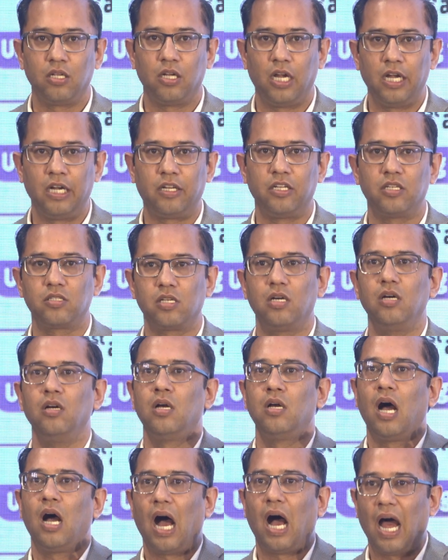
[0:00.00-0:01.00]
It is a
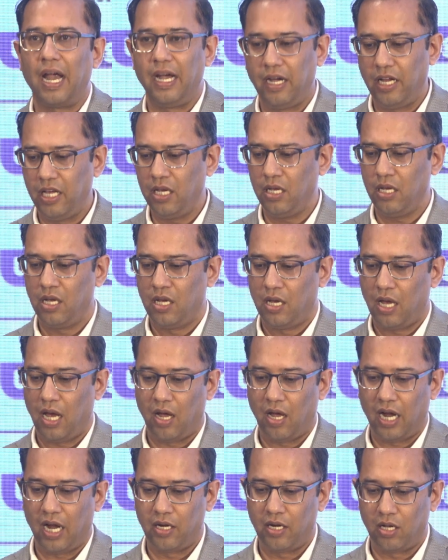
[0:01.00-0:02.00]
ID,
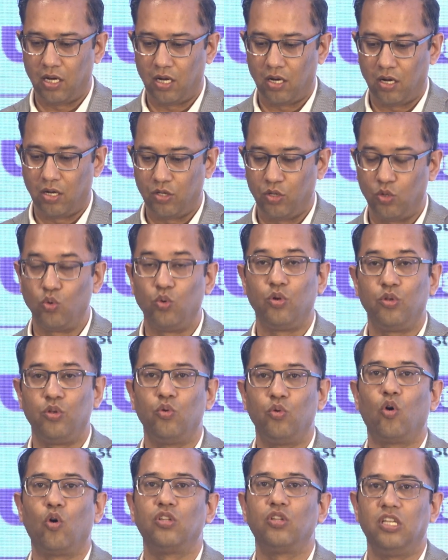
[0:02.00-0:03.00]
and you
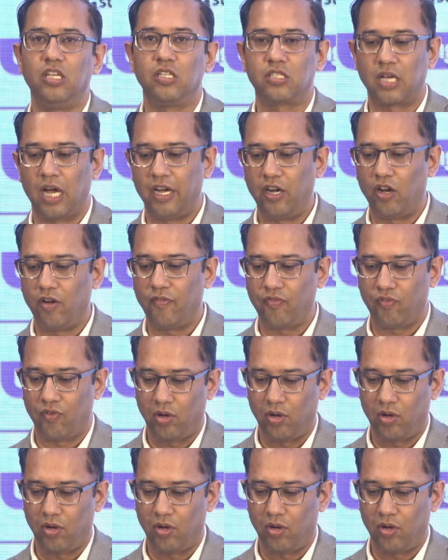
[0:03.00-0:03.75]
know these kind of